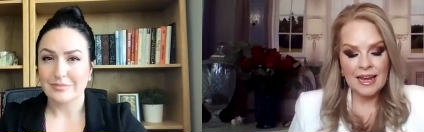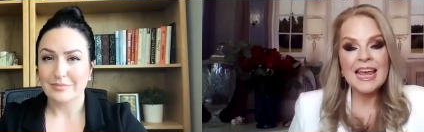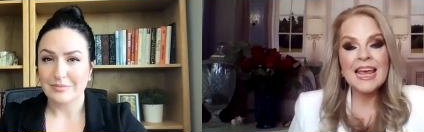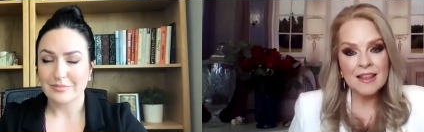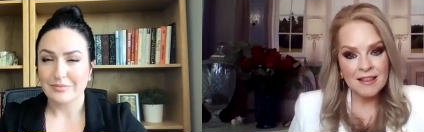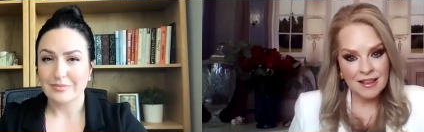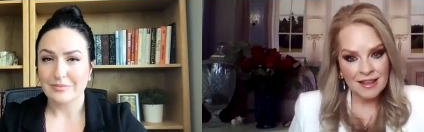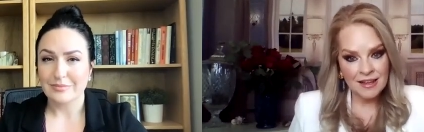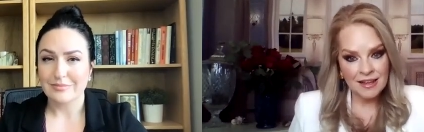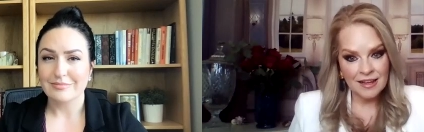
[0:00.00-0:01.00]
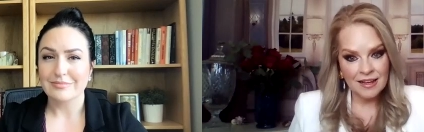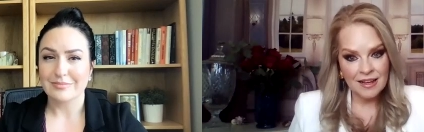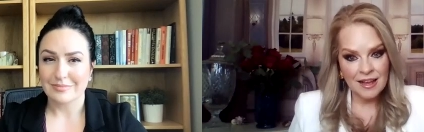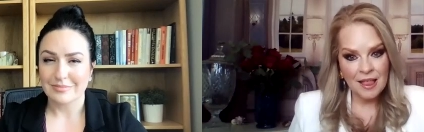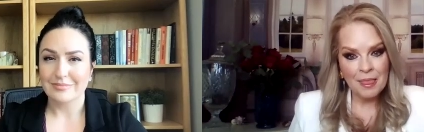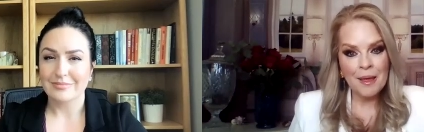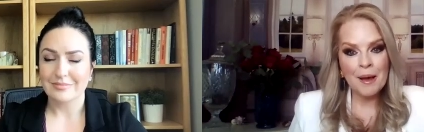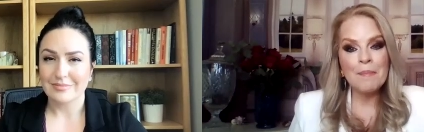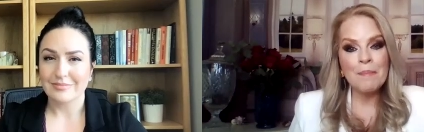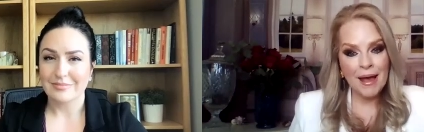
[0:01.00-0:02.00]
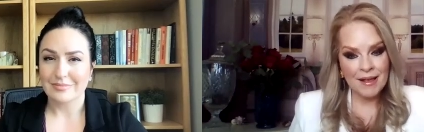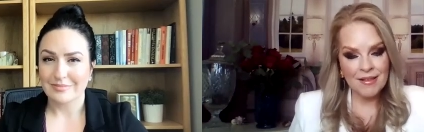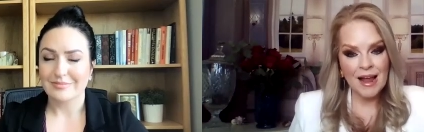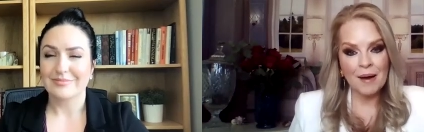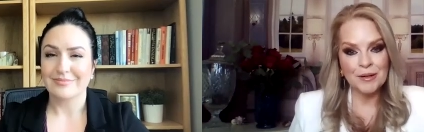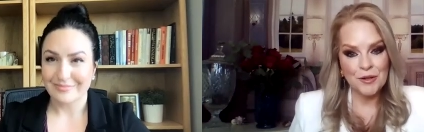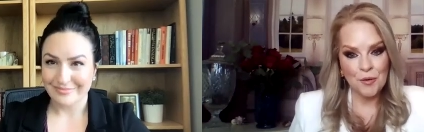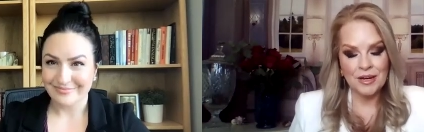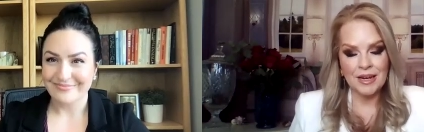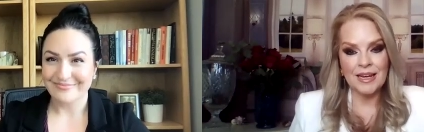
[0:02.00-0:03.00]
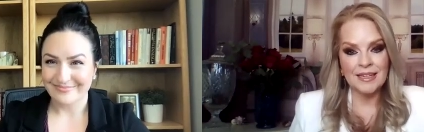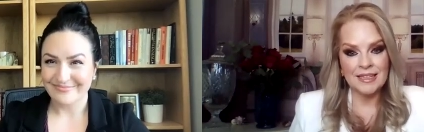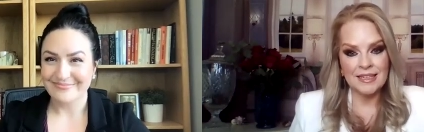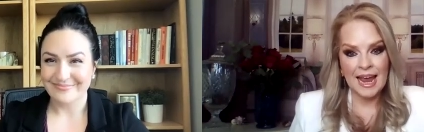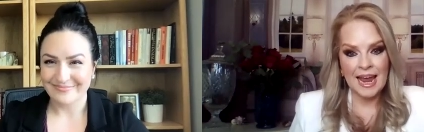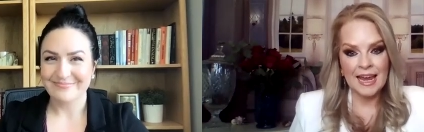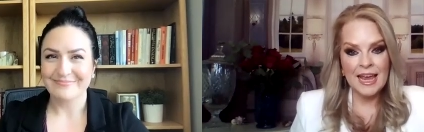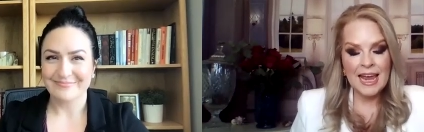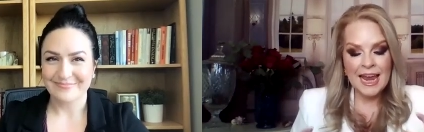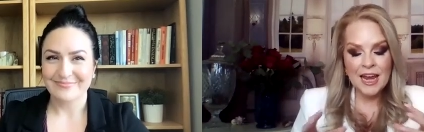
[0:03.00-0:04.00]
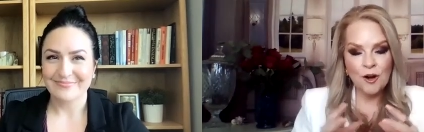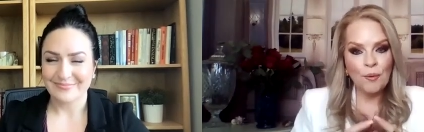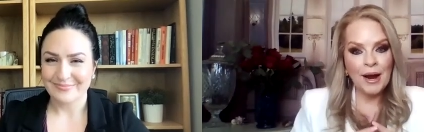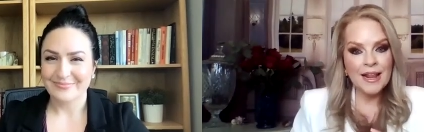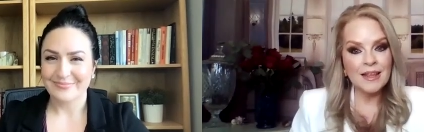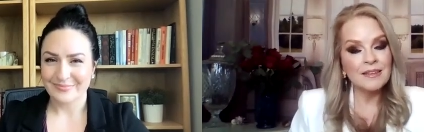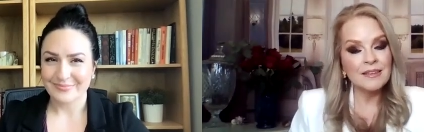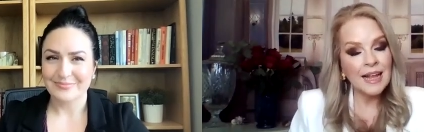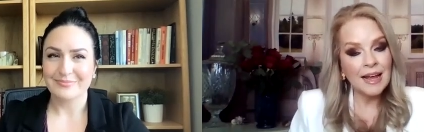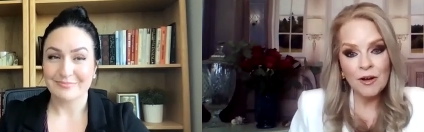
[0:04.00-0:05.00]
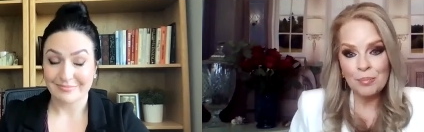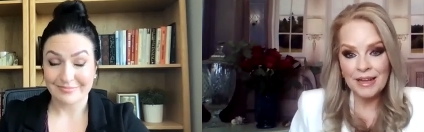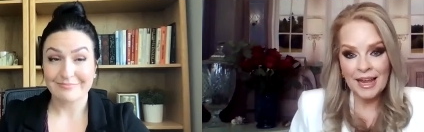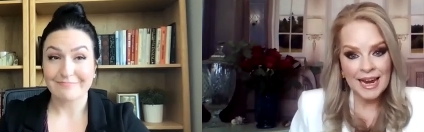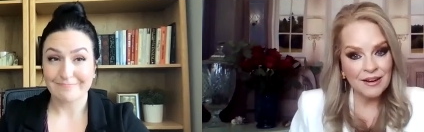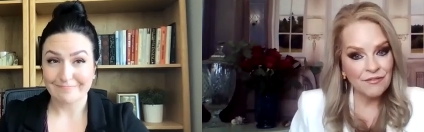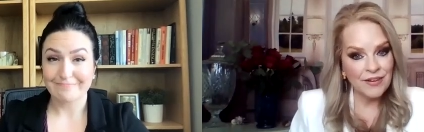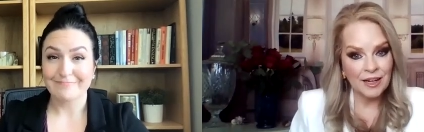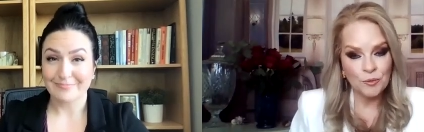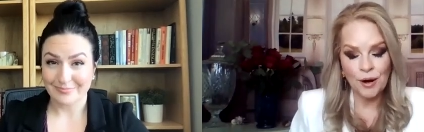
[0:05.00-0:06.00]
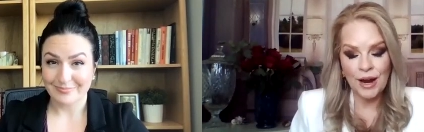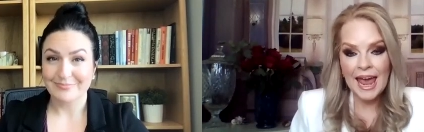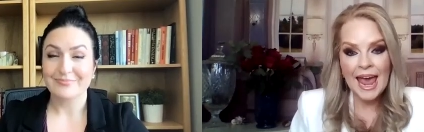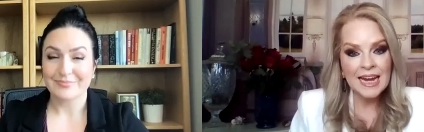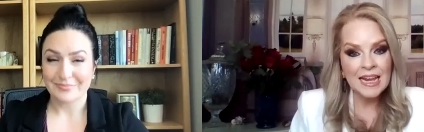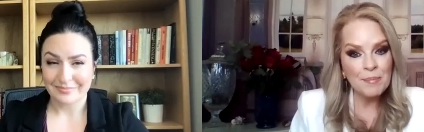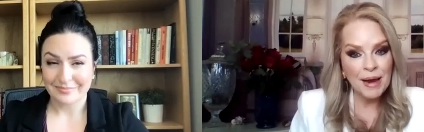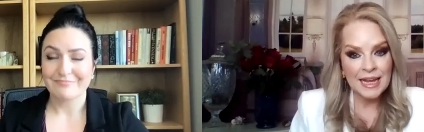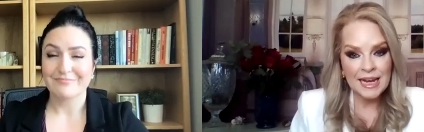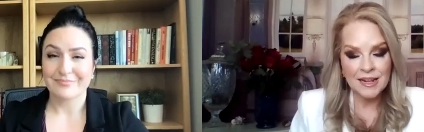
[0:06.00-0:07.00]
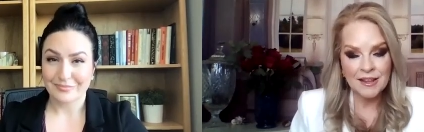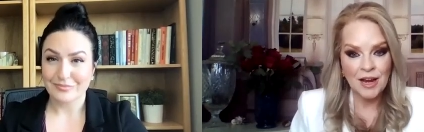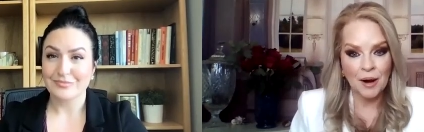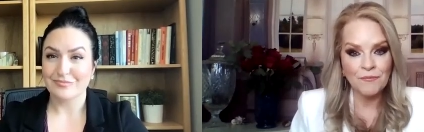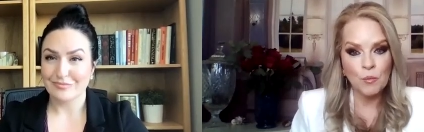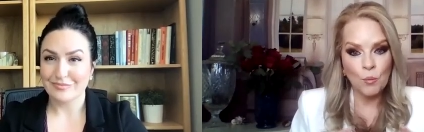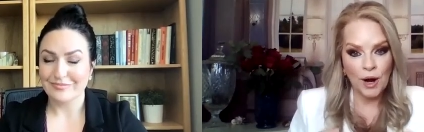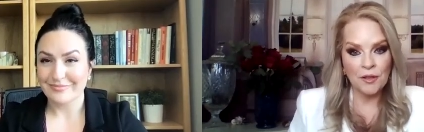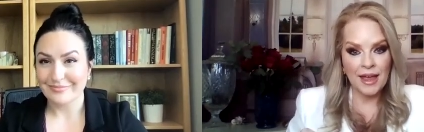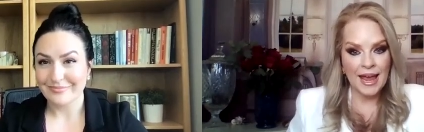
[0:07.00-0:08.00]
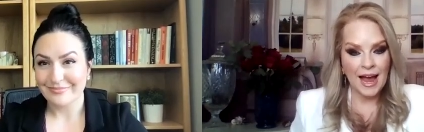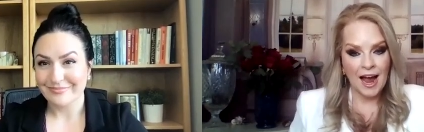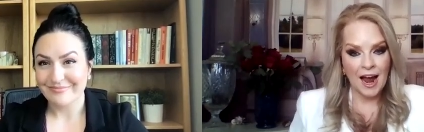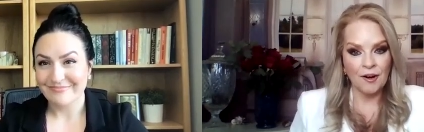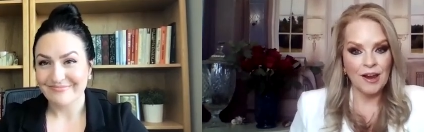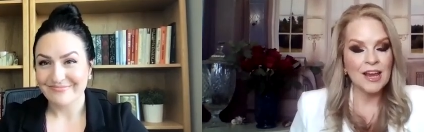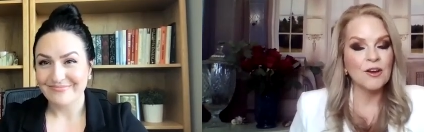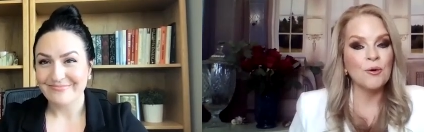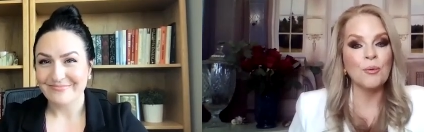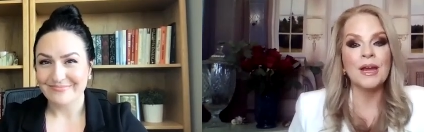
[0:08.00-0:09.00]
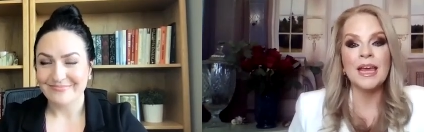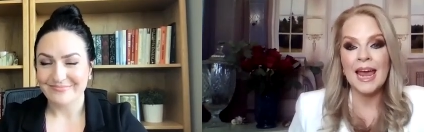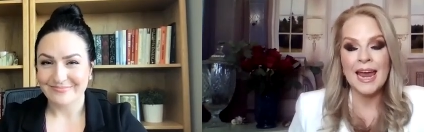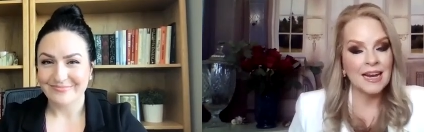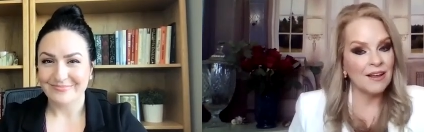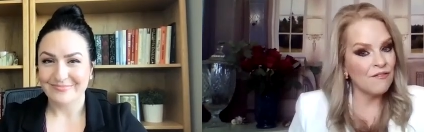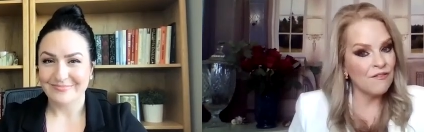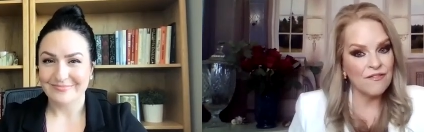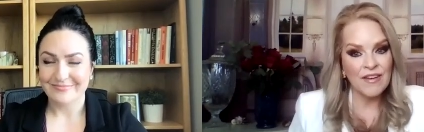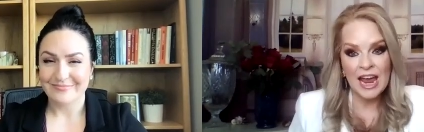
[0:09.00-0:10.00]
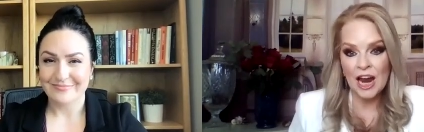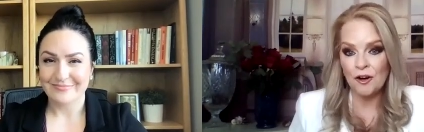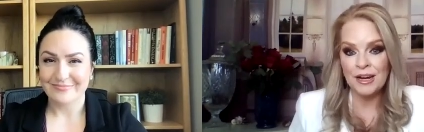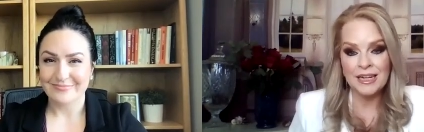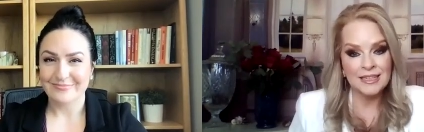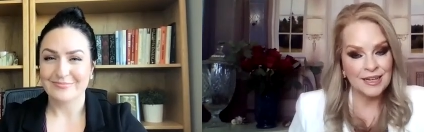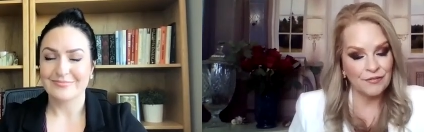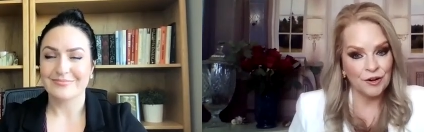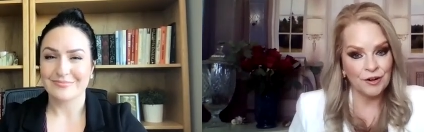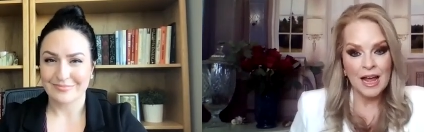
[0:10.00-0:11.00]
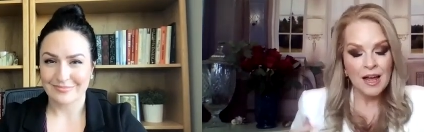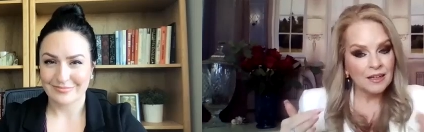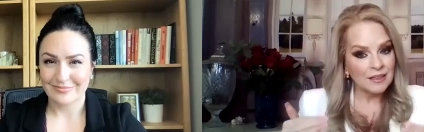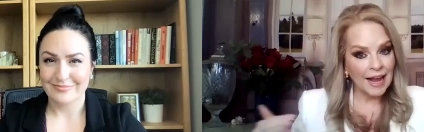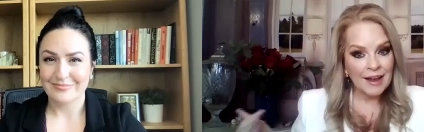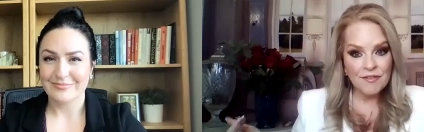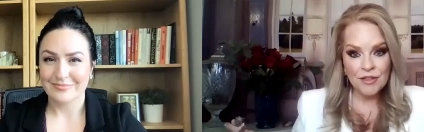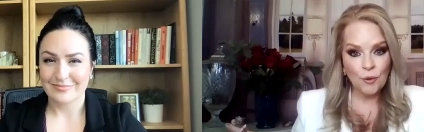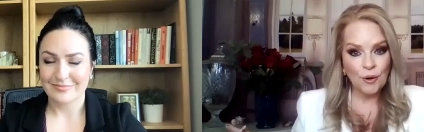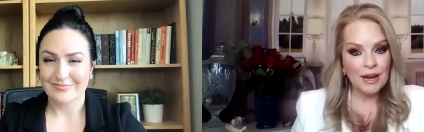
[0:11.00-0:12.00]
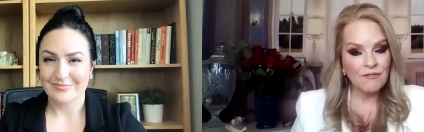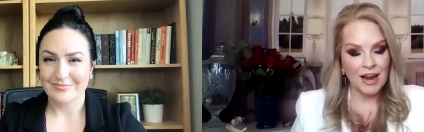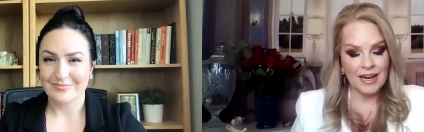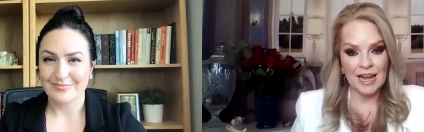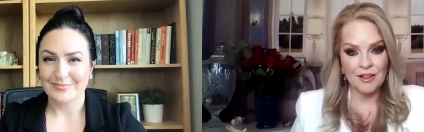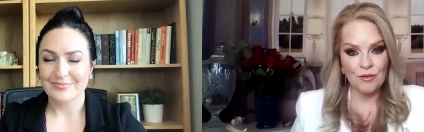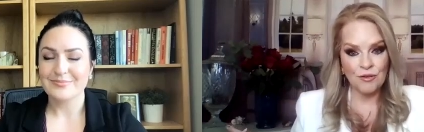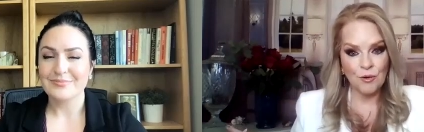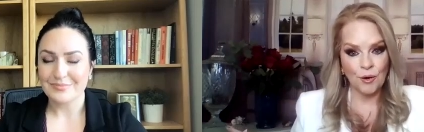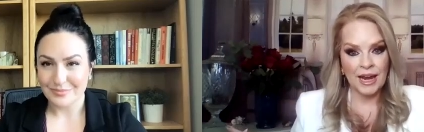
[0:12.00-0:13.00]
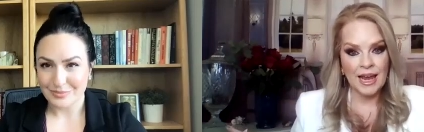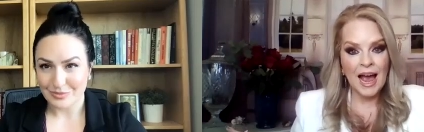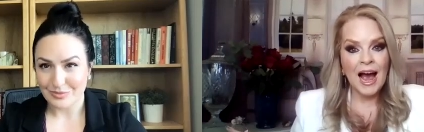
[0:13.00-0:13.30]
Speaker 1: is the best opportunity today. It creates a level playing field where anybody can start from where they are and create a very different life story, financial story.